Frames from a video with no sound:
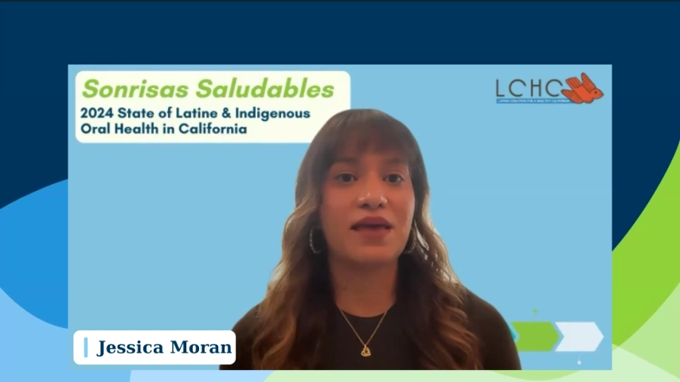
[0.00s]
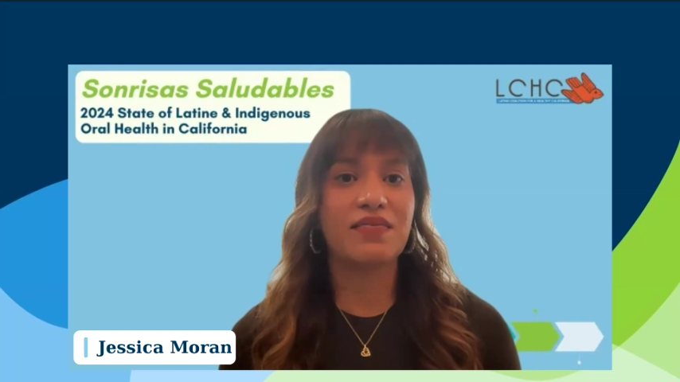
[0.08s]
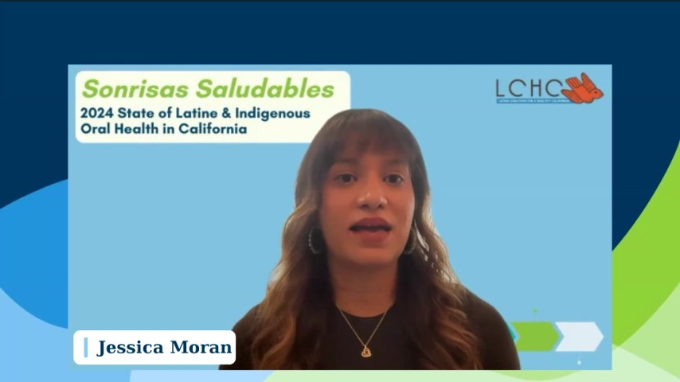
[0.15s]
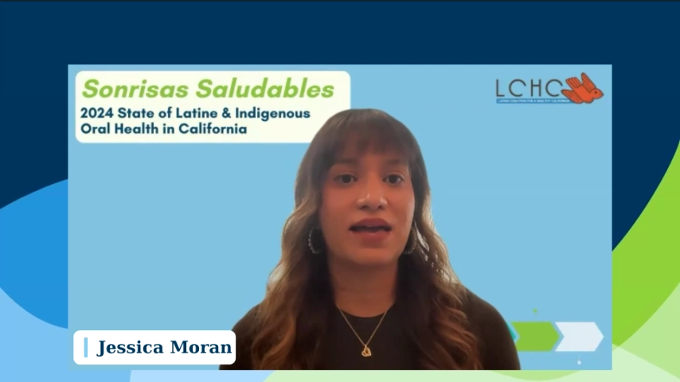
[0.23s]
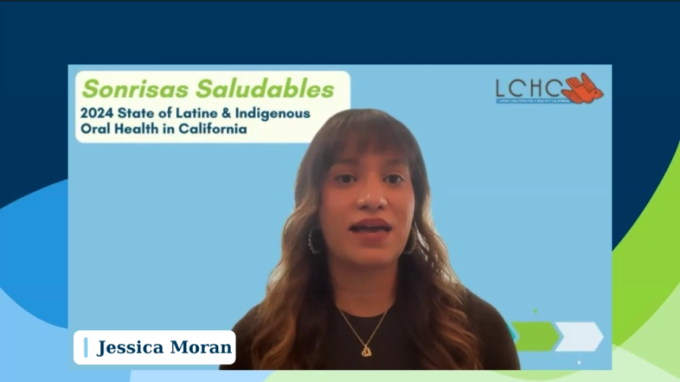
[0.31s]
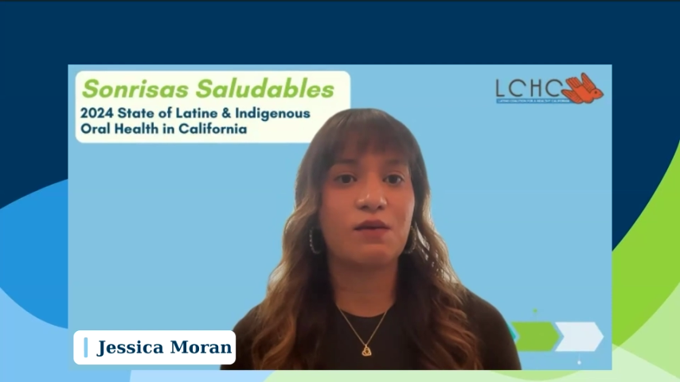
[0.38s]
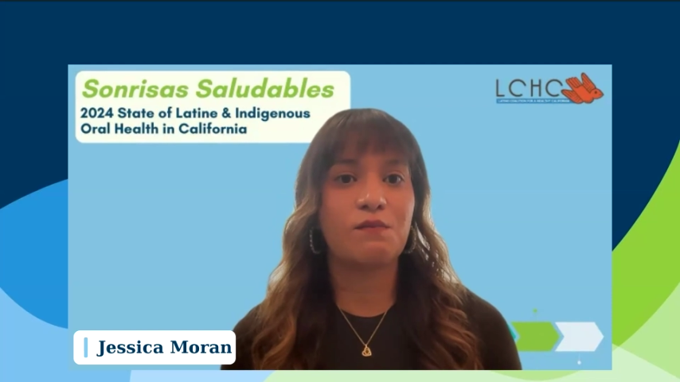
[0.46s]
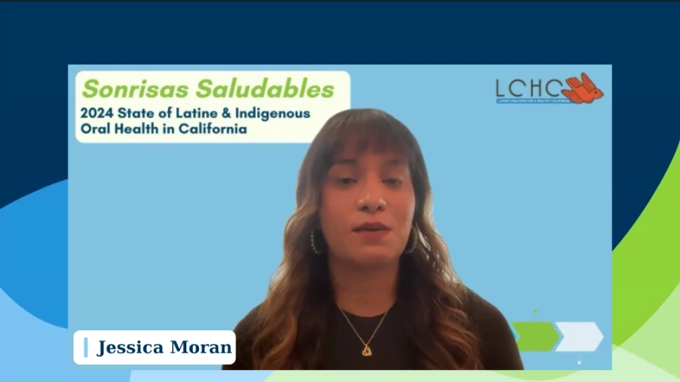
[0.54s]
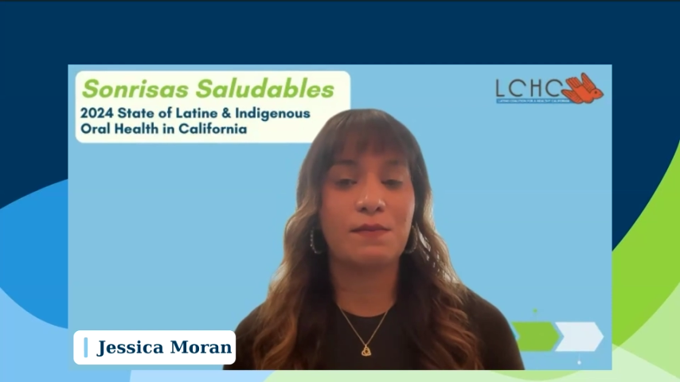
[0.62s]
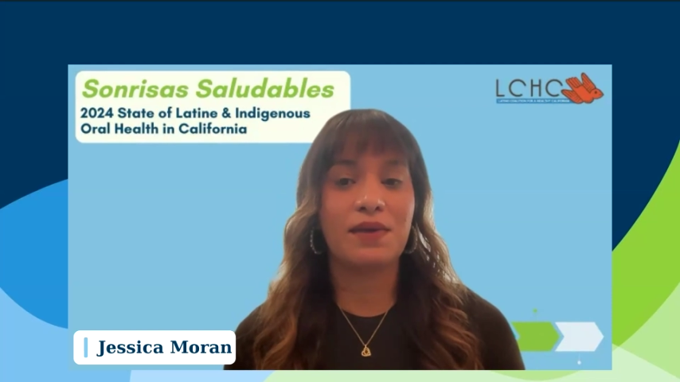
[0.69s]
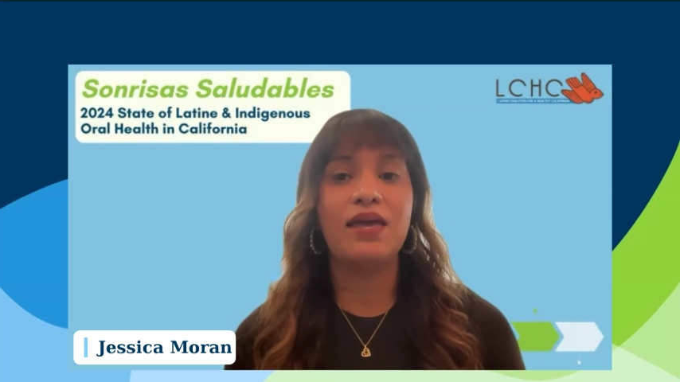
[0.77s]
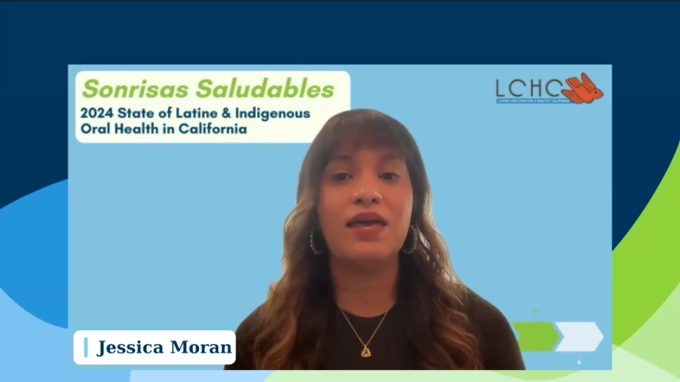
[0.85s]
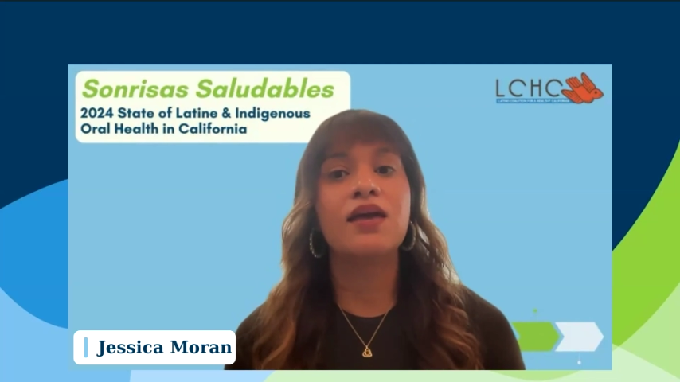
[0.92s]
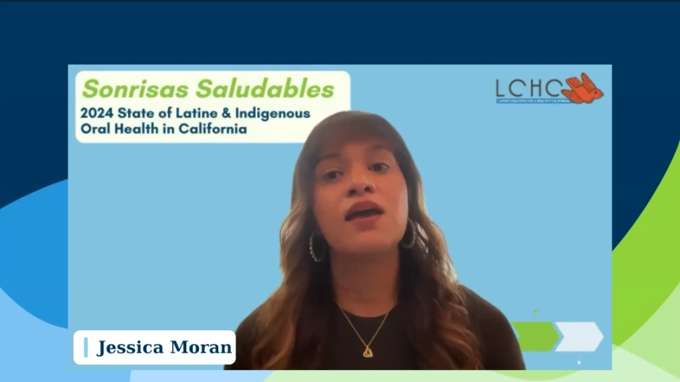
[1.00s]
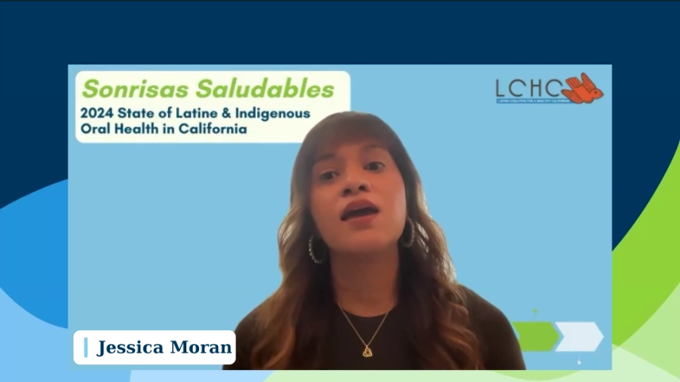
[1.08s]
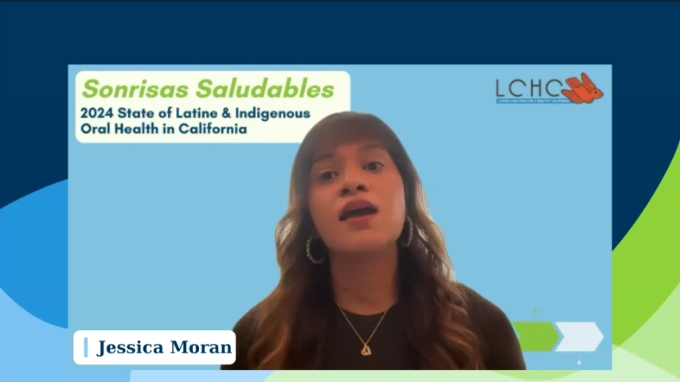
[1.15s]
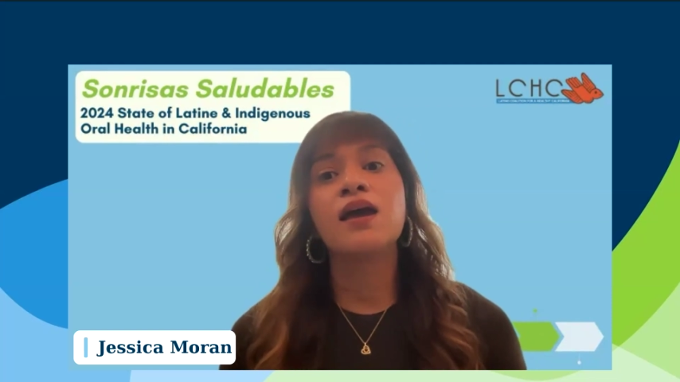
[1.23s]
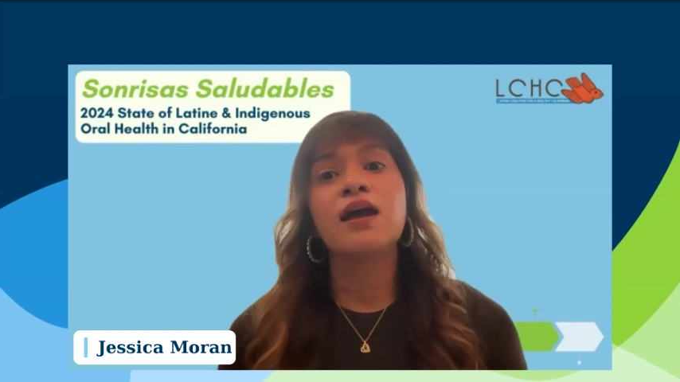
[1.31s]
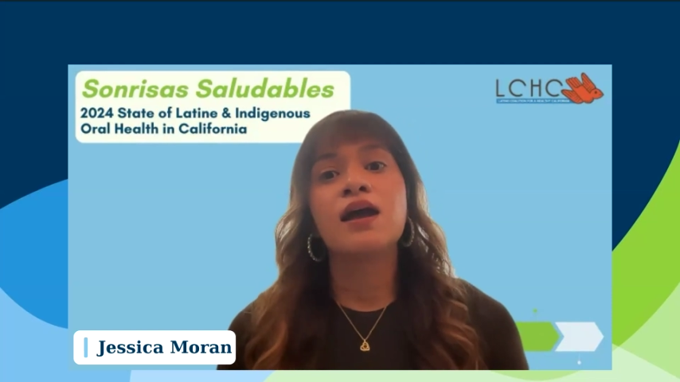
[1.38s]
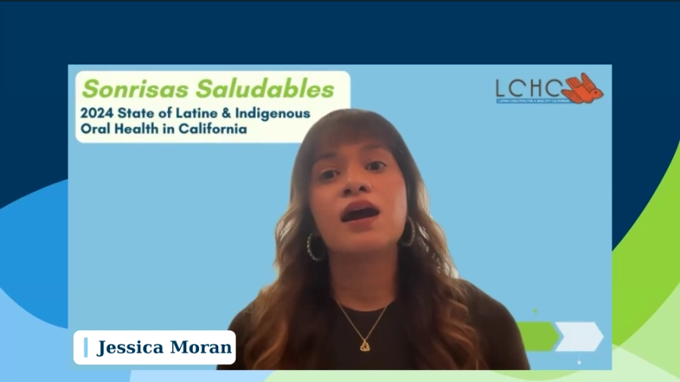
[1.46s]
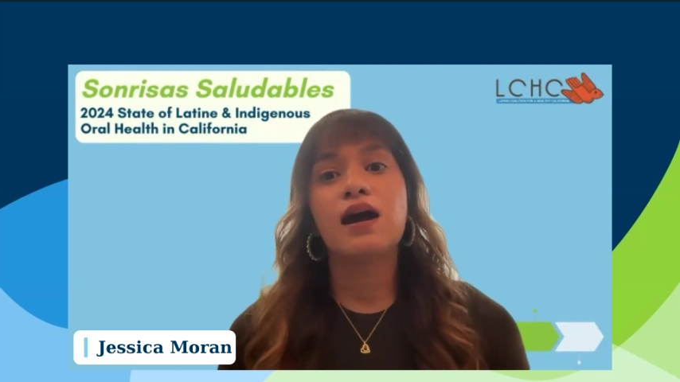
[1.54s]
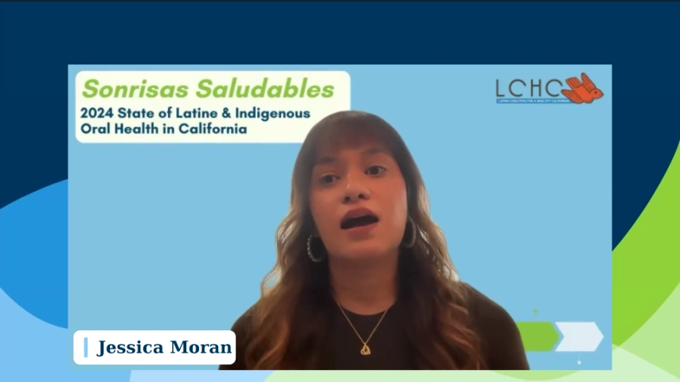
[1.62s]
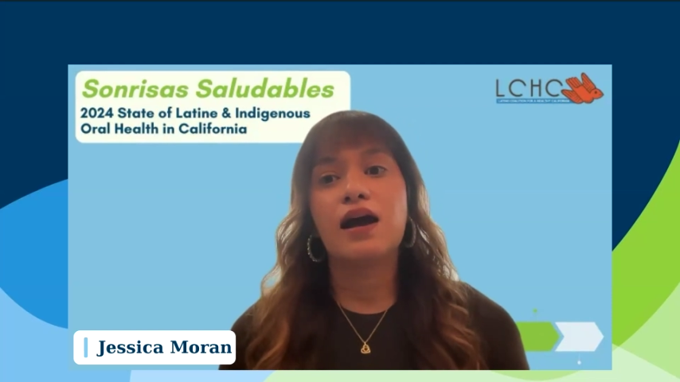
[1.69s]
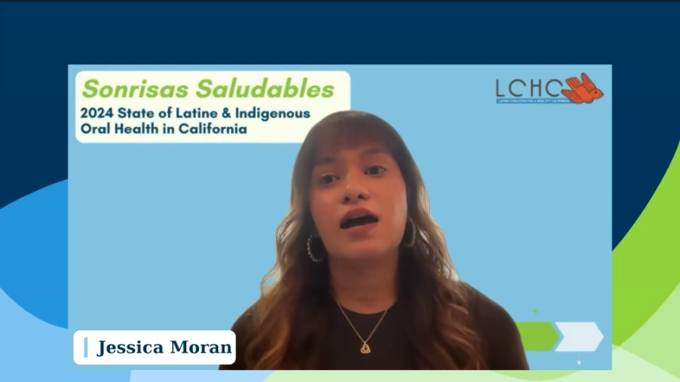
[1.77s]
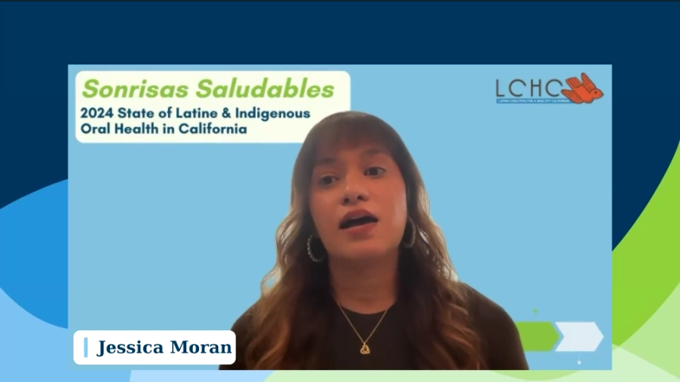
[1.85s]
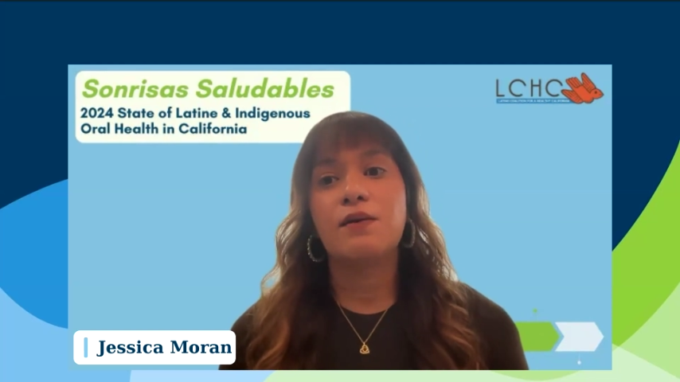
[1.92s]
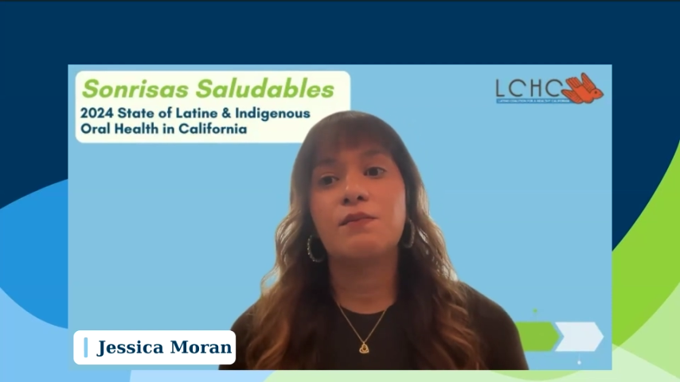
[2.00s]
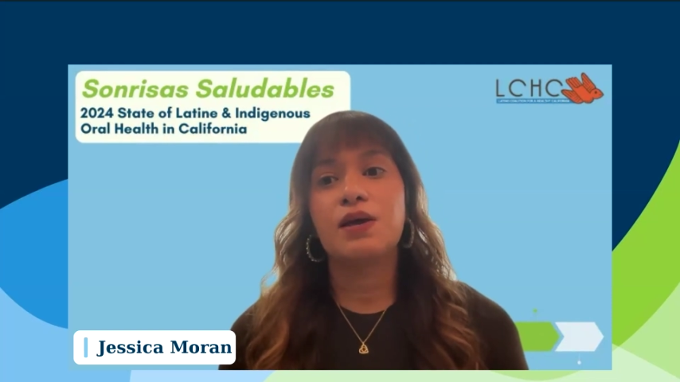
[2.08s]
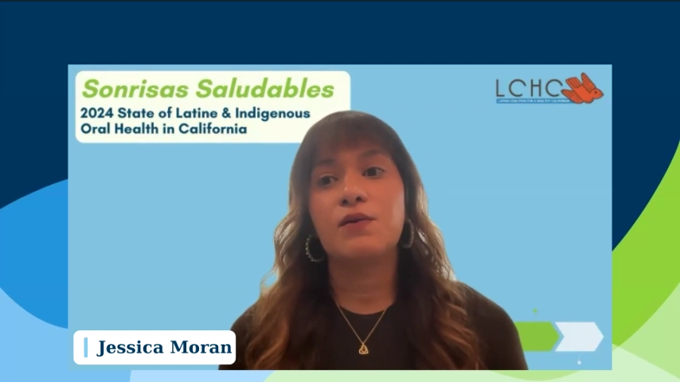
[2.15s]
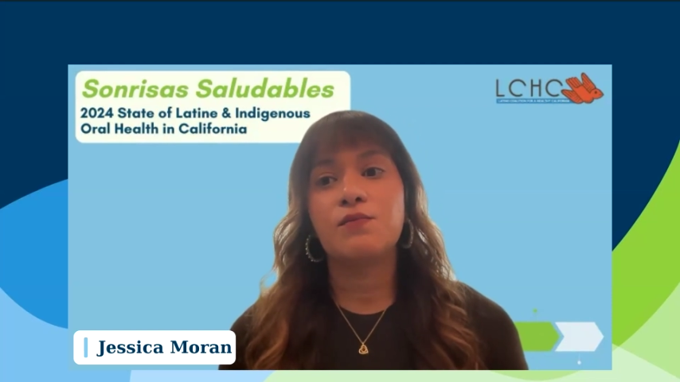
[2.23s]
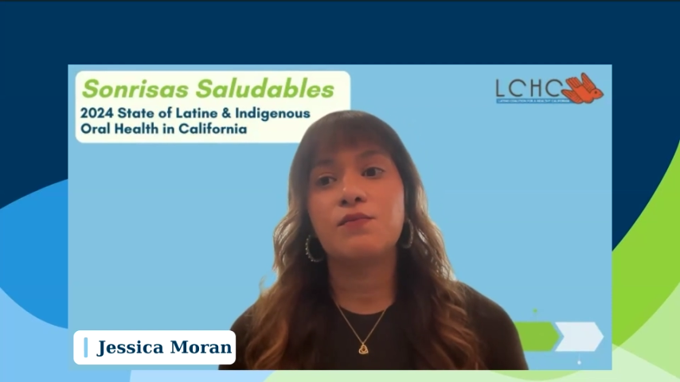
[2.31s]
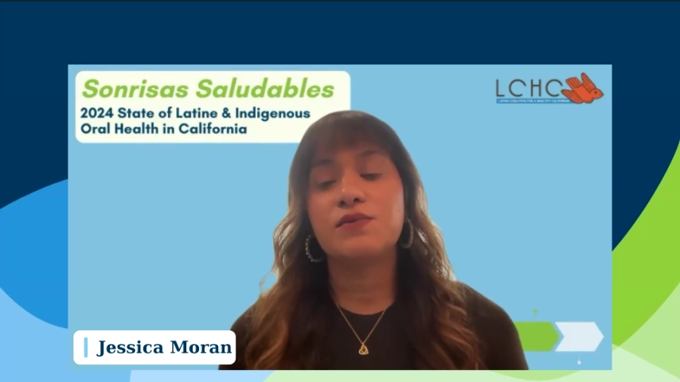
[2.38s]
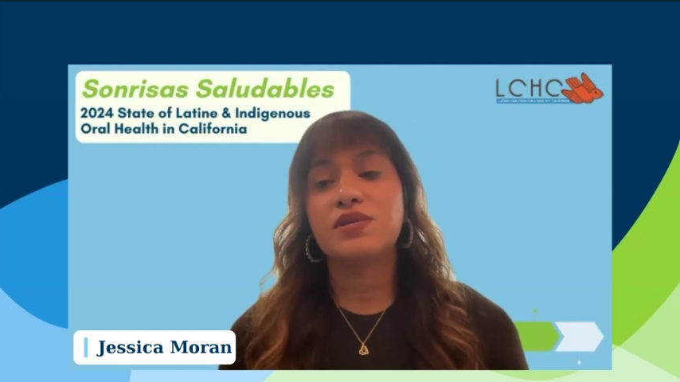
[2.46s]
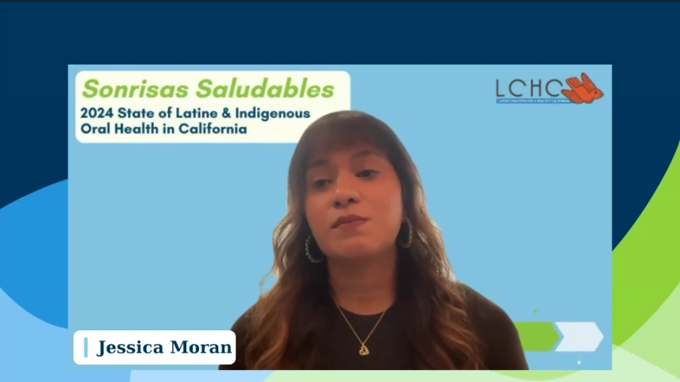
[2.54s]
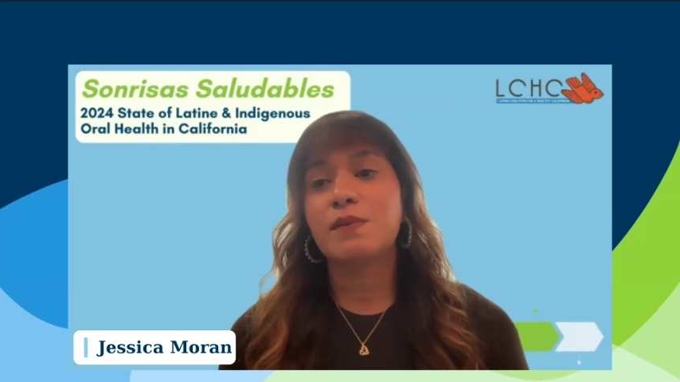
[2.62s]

make that commitment. Some